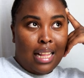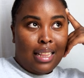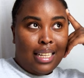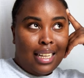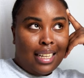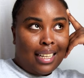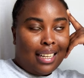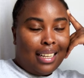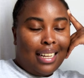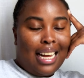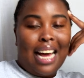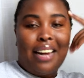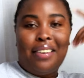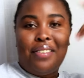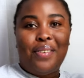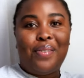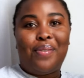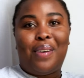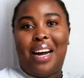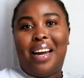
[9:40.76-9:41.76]
like I don't
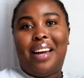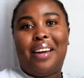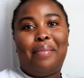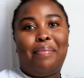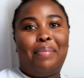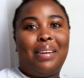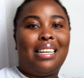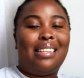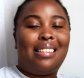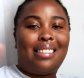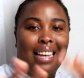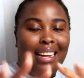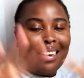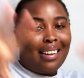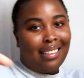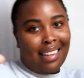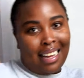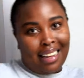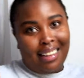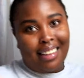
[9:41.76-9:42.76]
know why, but it's
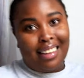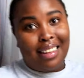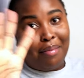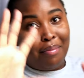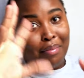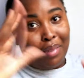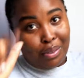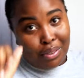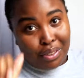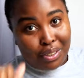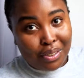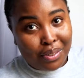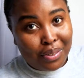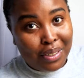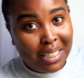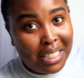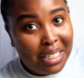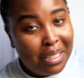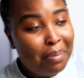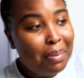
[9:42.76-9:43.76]
getting like emotional
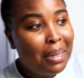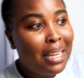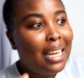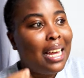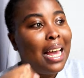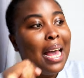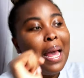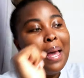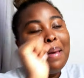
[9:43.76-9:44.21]
a little bit